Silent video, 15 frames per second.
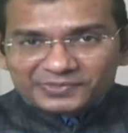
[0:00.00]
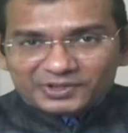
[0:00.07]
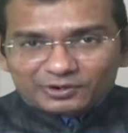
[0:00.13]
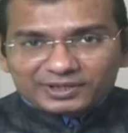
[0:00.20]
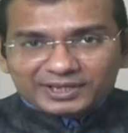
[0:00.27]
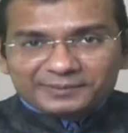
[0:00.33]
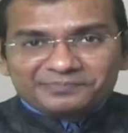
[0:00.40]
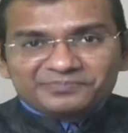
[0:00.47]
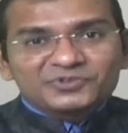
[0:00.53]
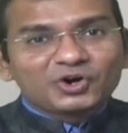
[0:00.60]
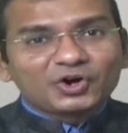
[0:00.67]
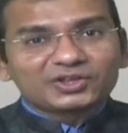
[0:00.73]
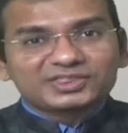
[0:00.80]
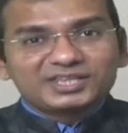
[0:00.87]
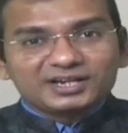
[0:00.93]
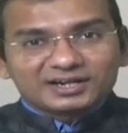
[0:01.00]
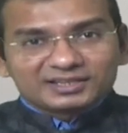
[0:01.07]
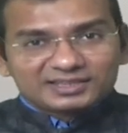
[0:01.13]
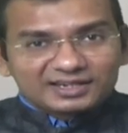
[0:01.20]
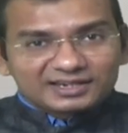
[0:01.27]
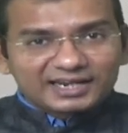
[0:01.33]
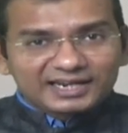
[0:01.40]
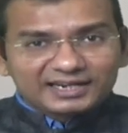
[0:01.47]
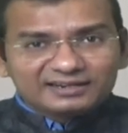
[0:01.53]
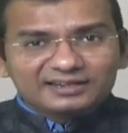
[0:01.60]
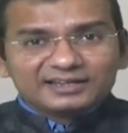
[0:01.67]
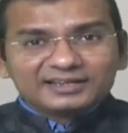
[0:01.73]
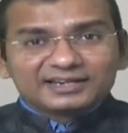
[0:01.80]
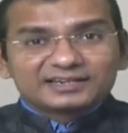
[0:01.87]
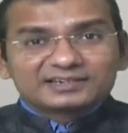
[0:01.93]
Okay, on the other hand,
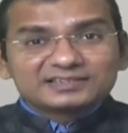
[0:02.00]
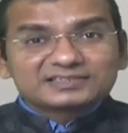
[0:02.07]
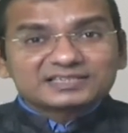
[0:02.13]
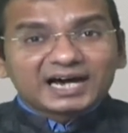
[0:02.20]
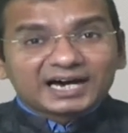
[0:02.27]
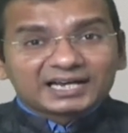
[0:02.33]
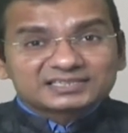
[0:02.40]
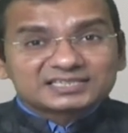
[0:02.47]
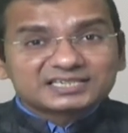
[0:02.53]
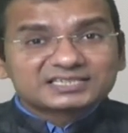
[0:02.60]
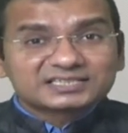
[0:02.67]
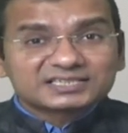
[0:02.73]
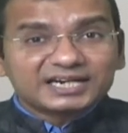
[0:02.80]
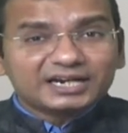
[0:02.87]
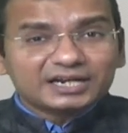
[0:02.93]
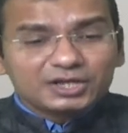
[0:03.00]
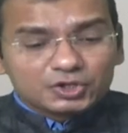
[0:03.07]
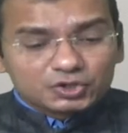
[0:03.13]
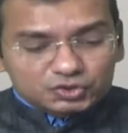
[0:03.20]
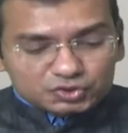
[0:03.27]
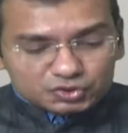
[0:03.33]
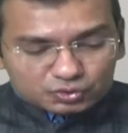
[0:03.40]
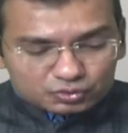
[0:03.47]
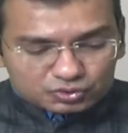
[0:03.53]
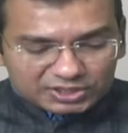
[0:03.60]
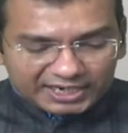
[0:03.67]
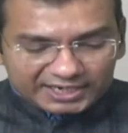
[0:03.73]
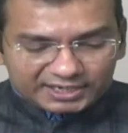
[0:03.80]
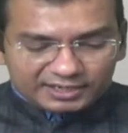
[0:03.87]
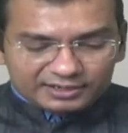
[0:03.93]
it is assisted
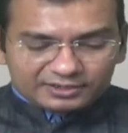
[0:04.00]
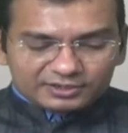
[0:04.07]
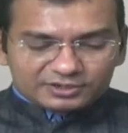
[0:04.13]
suicide.